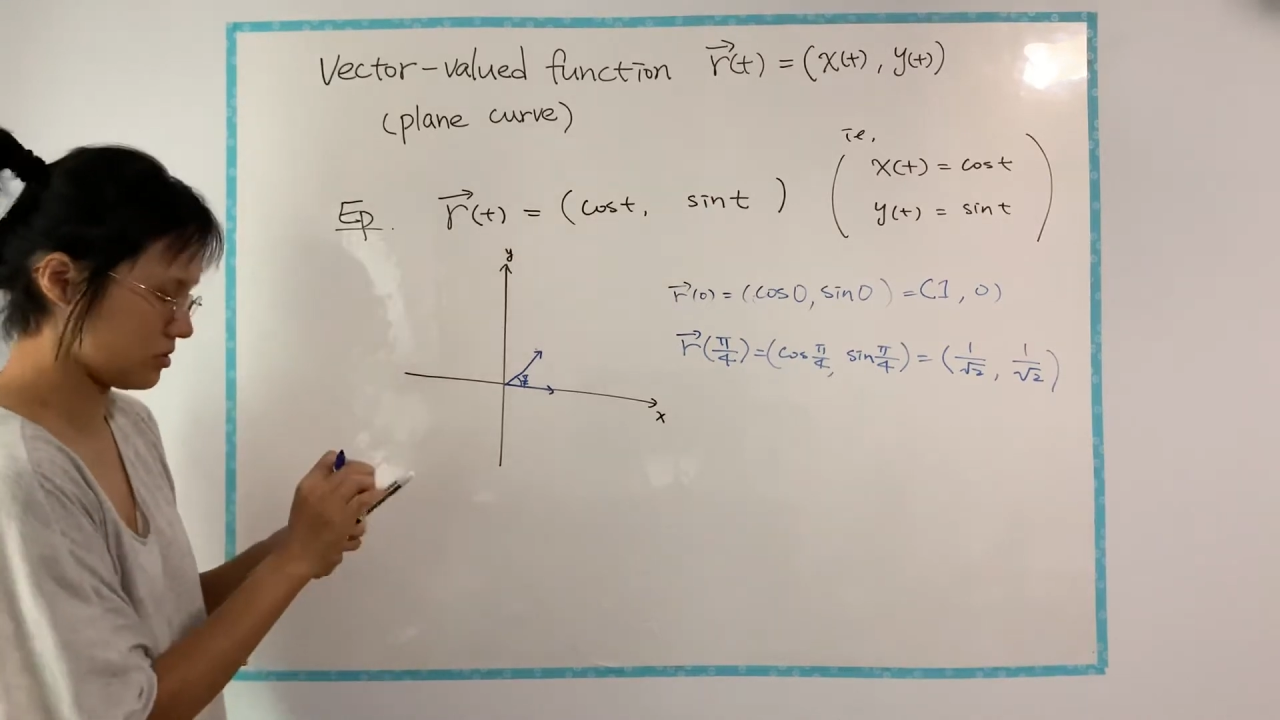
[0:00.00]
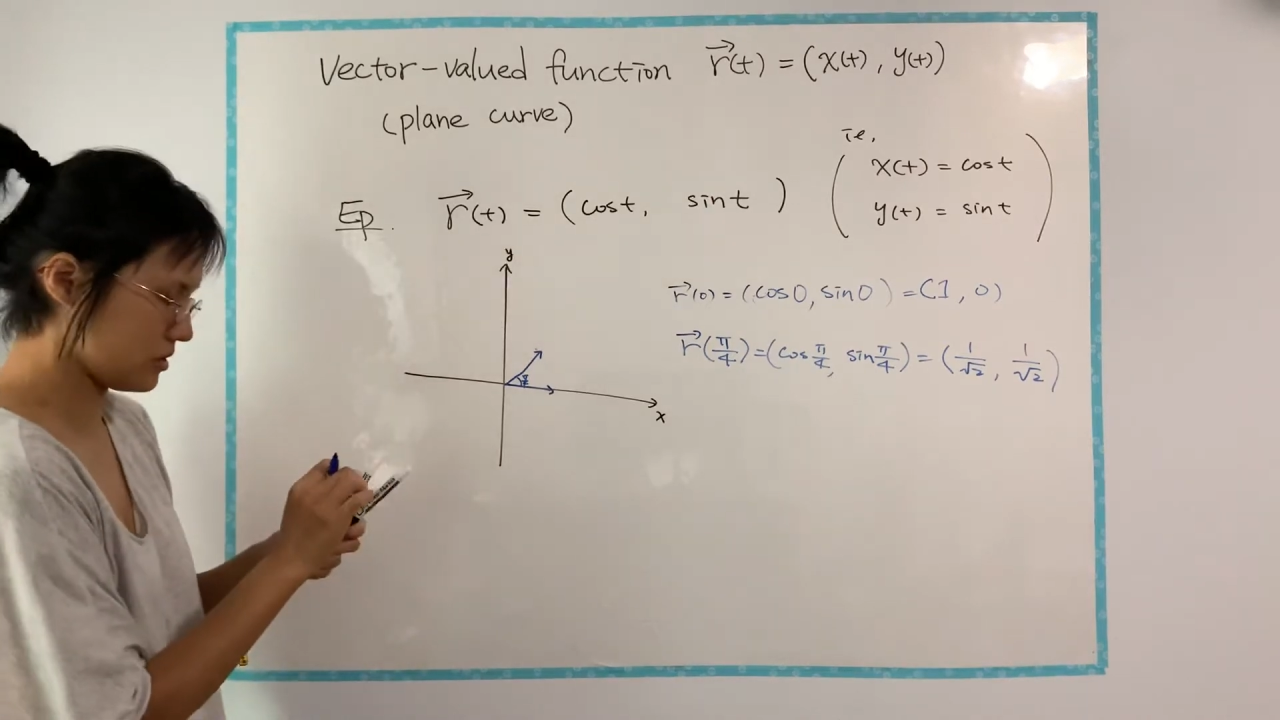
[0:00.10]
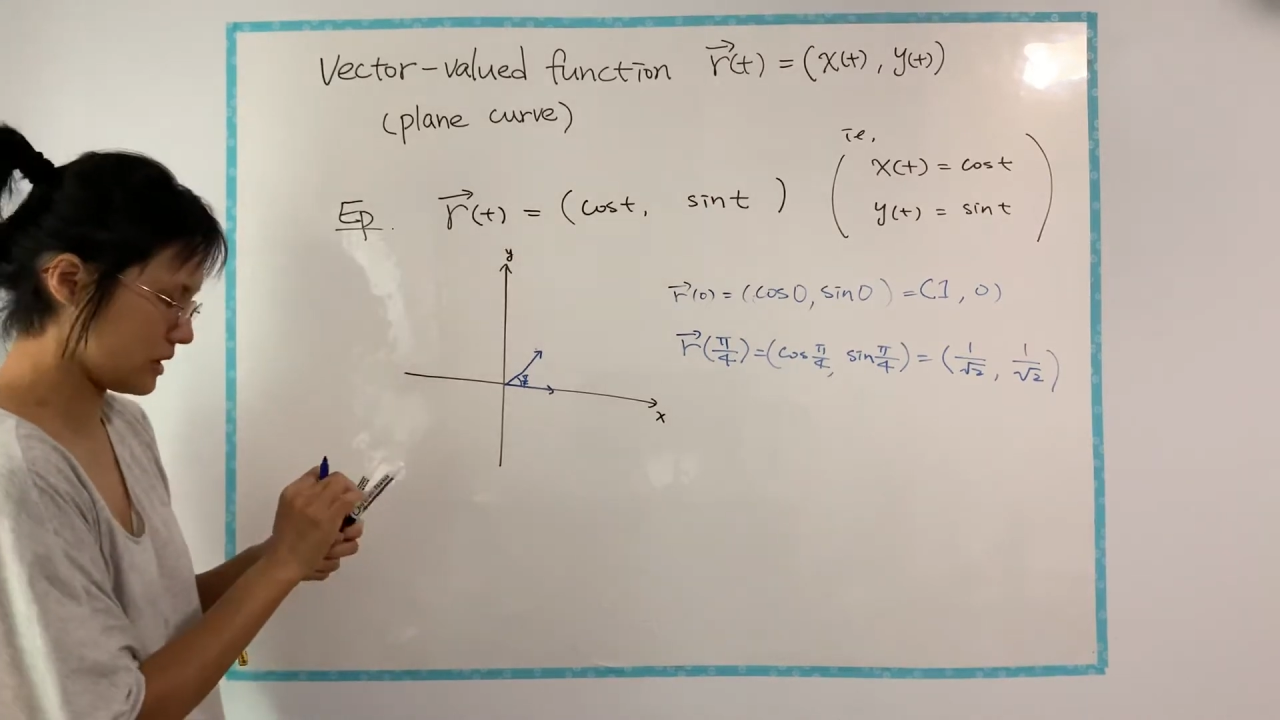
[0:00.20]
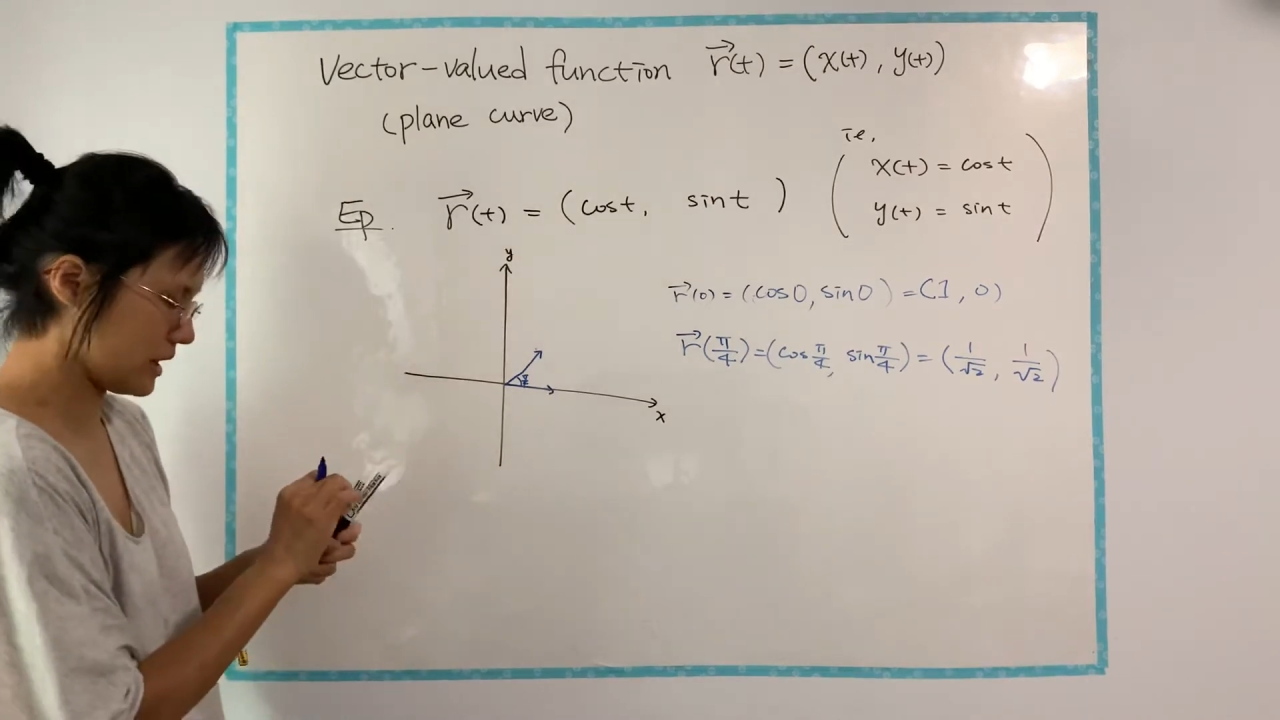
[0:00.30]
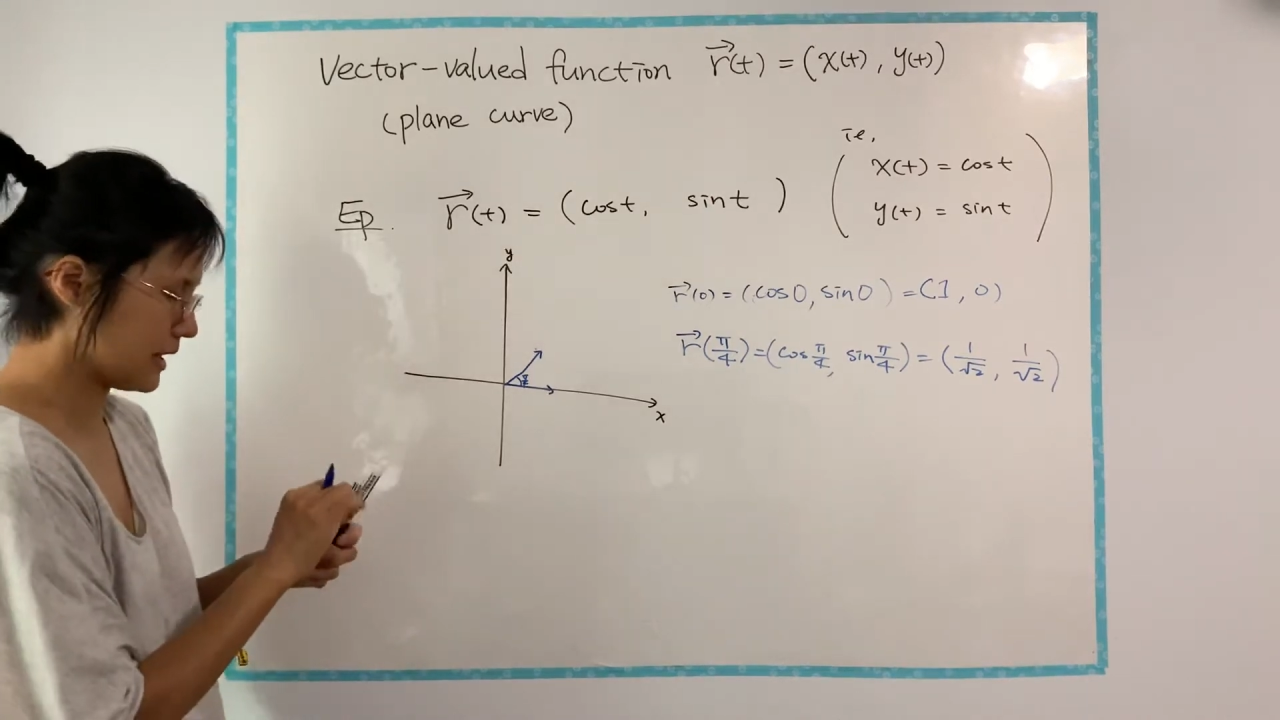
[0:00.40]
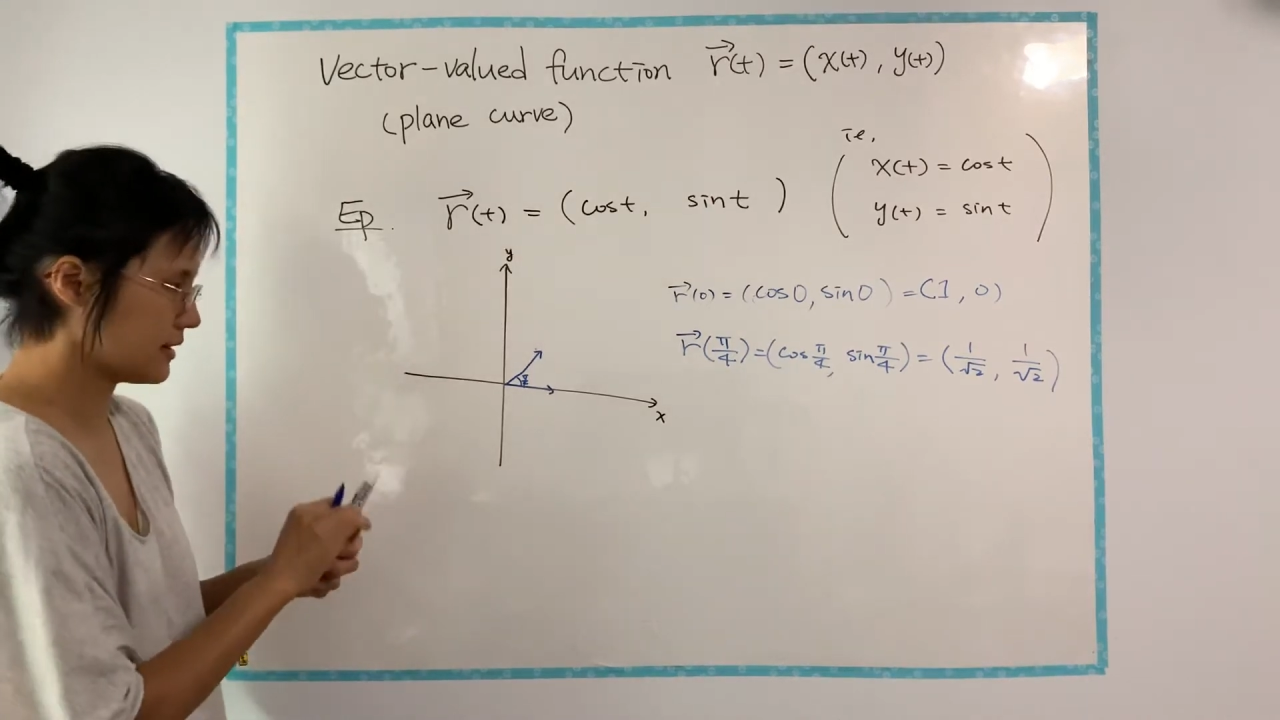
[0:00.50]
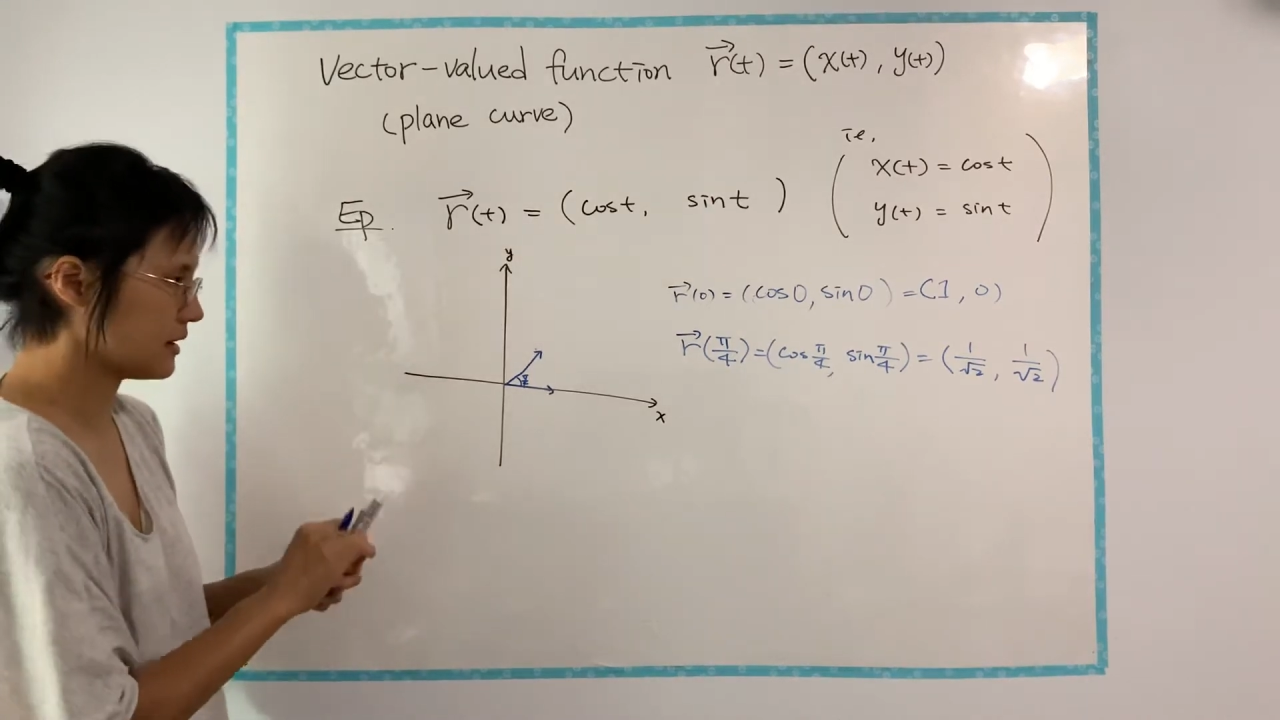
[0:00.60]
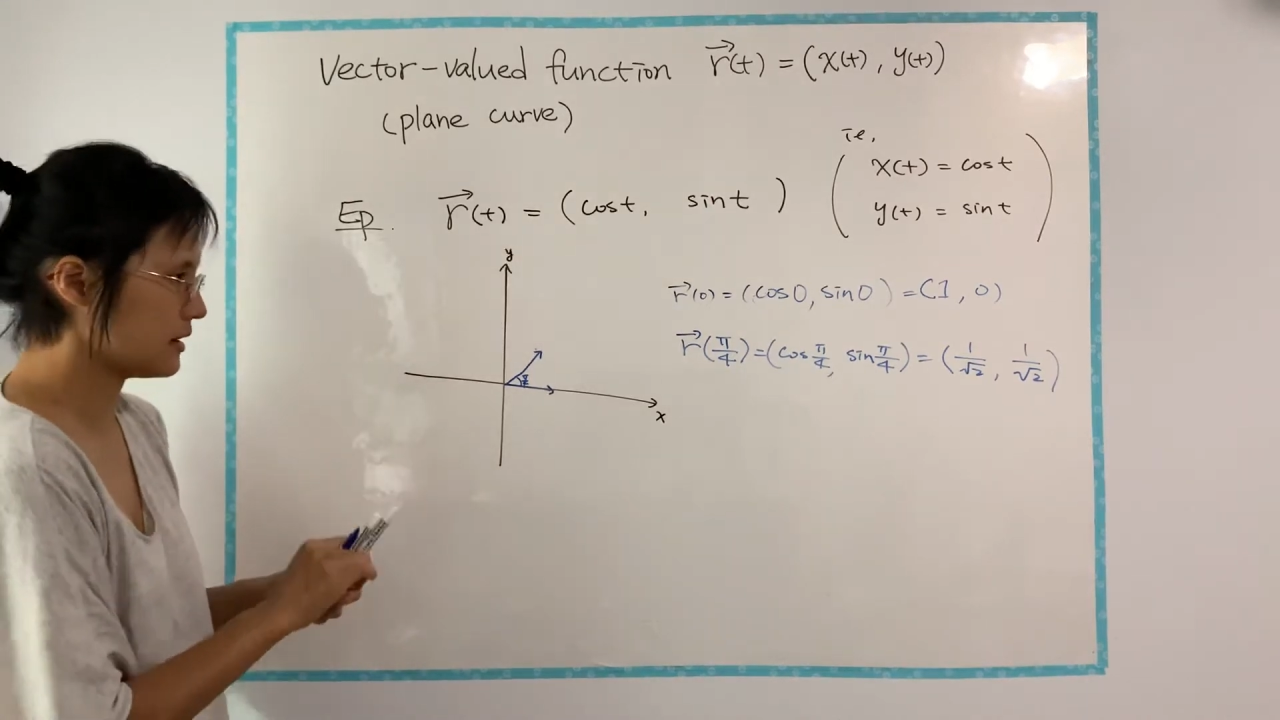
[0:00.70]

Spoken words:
you can